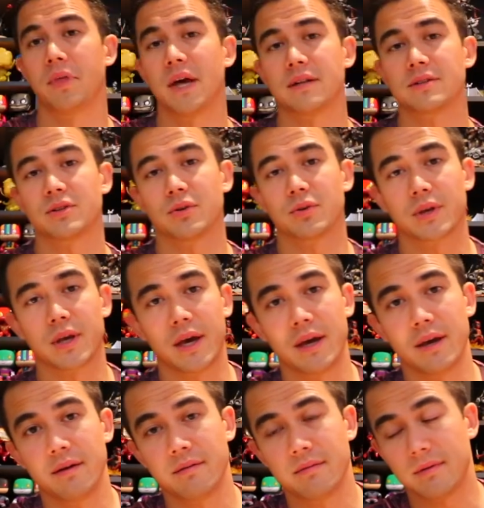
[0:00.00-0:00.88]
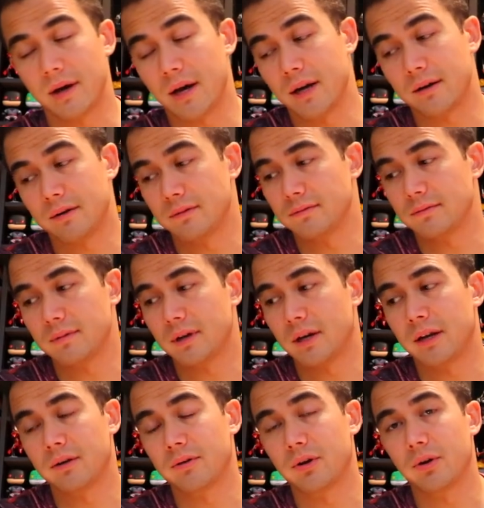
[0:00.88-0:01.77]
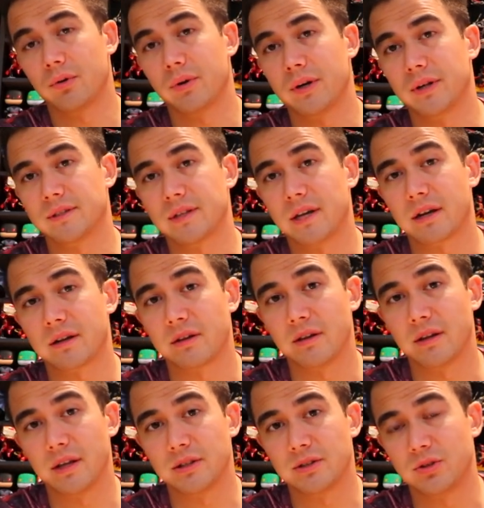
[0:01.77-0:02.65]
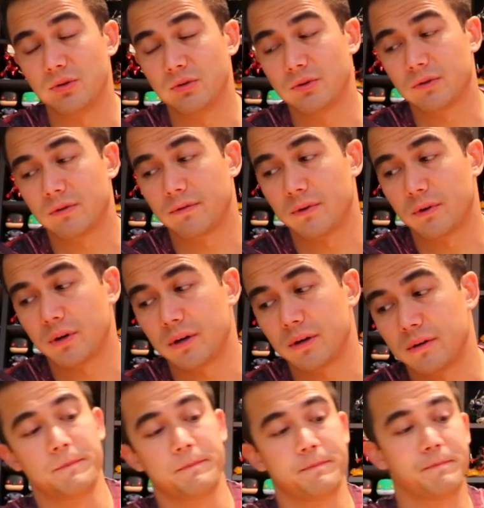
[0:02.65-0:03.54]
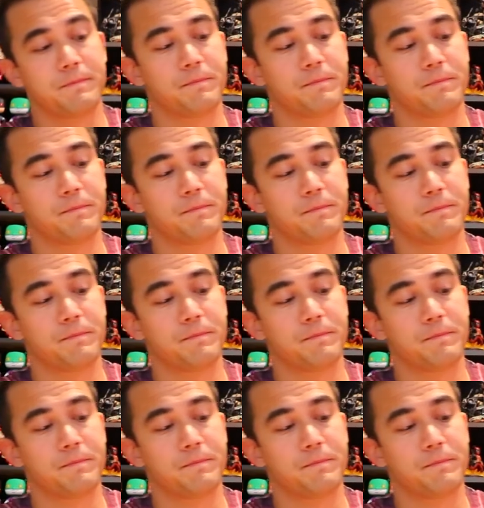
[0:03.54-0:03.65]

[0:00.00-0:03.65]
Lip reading: That's okay. I don't know what exactly that's used for.